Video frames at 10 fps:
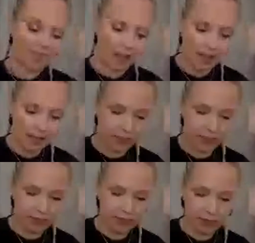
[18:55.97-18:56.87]
and
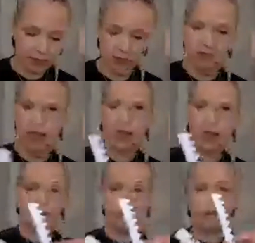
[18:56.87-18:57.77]
just
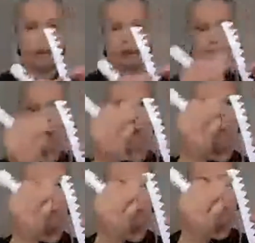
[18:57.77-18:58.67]
adding glue
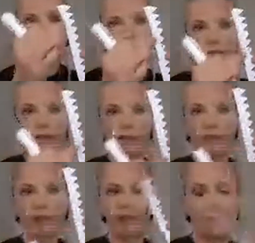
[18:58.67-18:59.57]
on this part
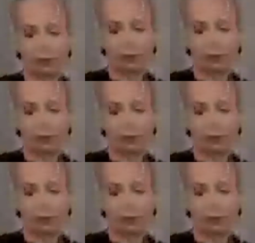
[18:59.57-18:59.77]
over here.